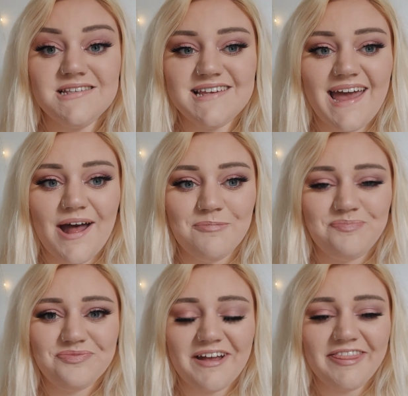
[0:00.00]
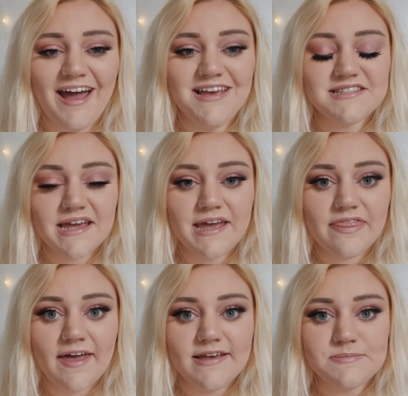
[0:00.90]
So yeah, that is
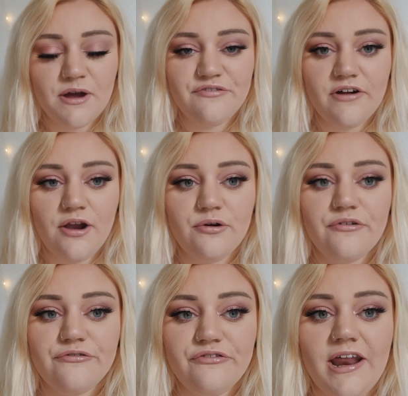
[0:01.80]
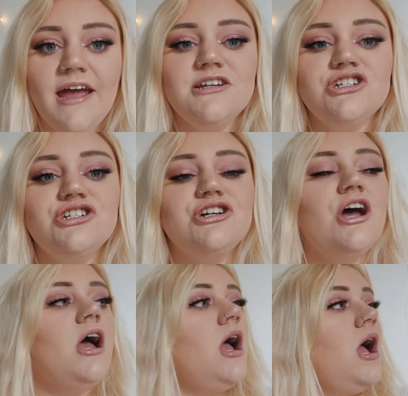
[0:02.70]
it. That is my final finished
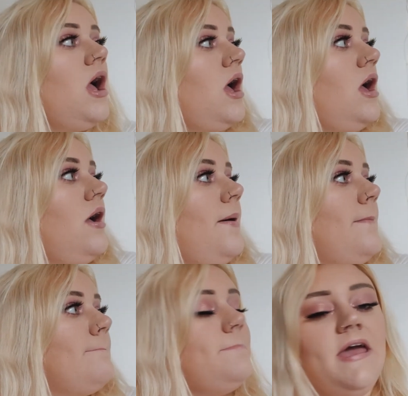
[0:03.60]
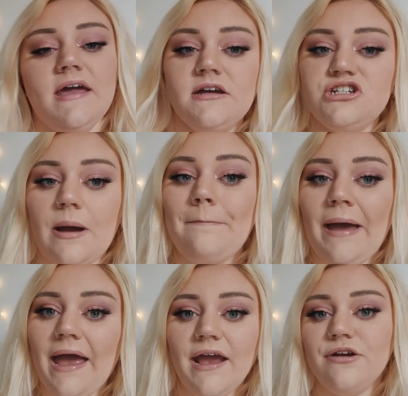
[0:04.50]
pink
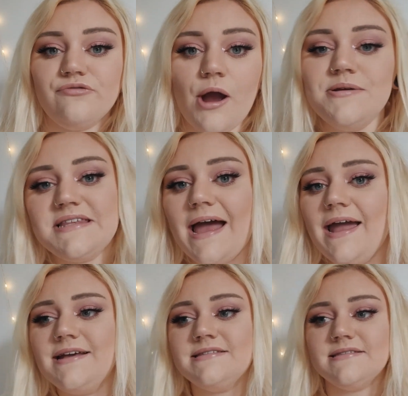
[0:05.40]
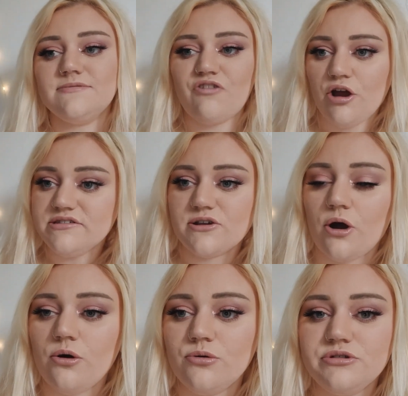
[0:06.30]
champagne rosé rose
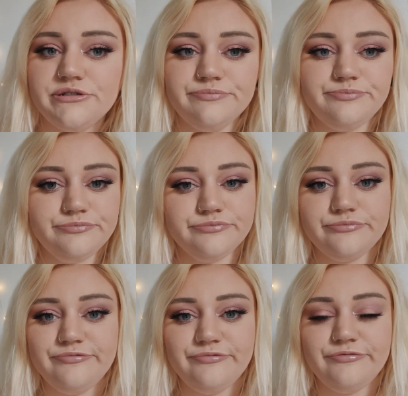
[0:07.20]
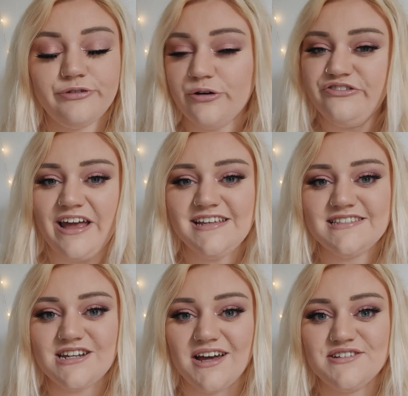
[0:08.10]
gold full face
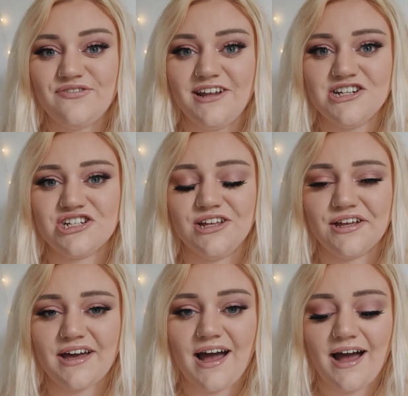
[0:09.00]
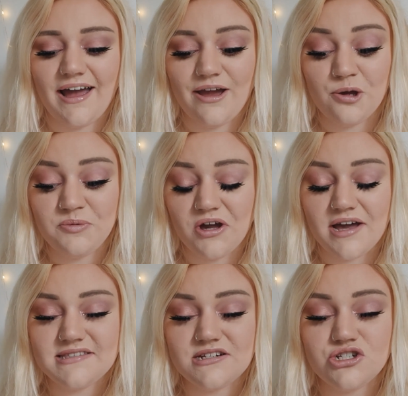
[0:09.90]
start to finish look. I hope you
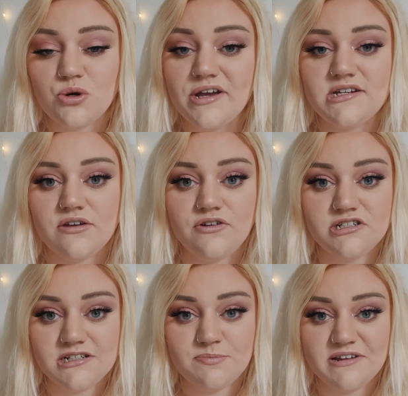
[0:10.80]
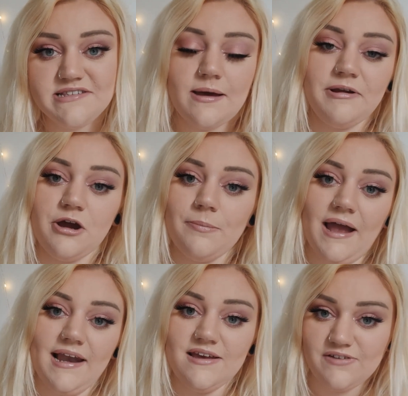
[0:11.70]
guys enjoyed. If you did, please let me know
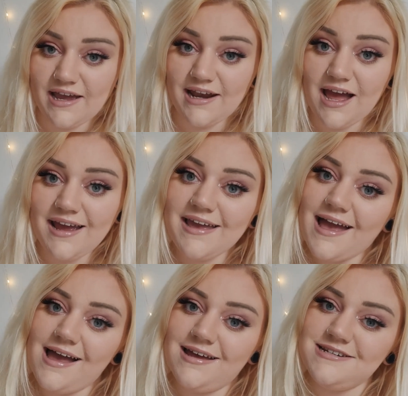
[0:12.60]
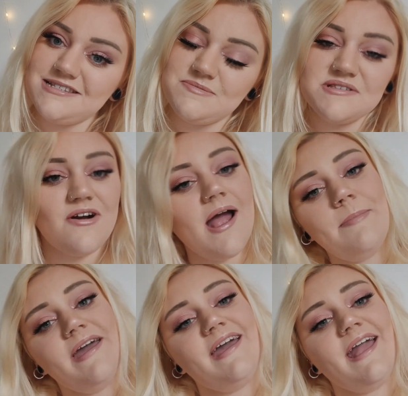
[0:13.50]
by leaving a like and
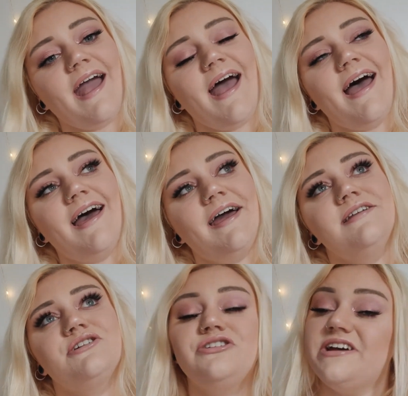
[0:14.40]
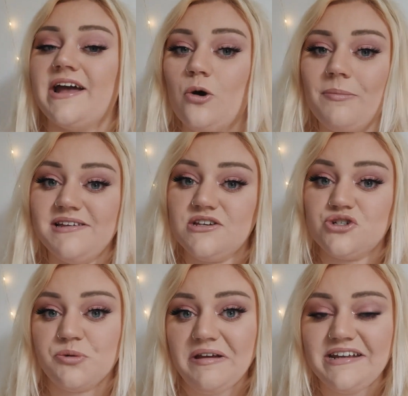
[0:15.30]
subscribing, and go check out all my
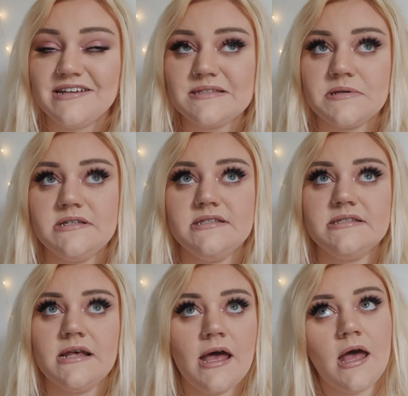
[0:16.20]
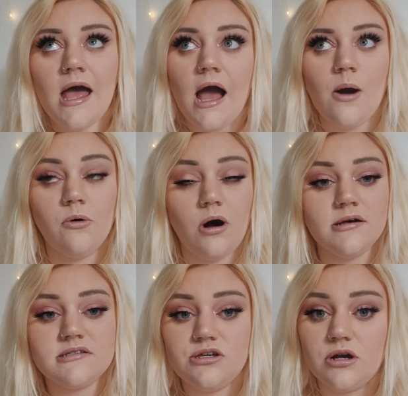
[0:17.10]
social medias because I will
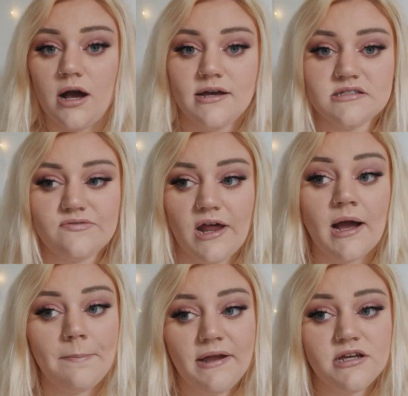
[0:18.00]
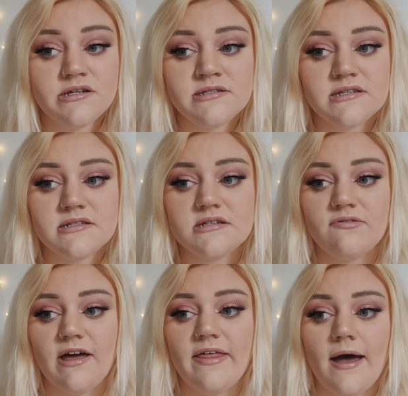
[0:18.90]
ask you guys for like opinions and
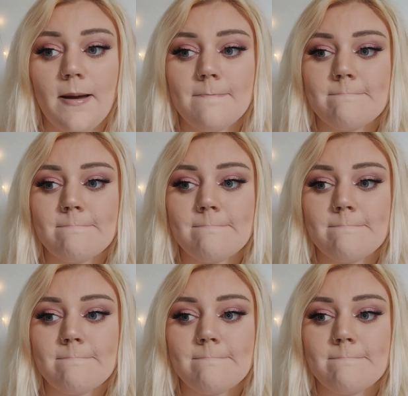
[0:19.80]
stuff like that.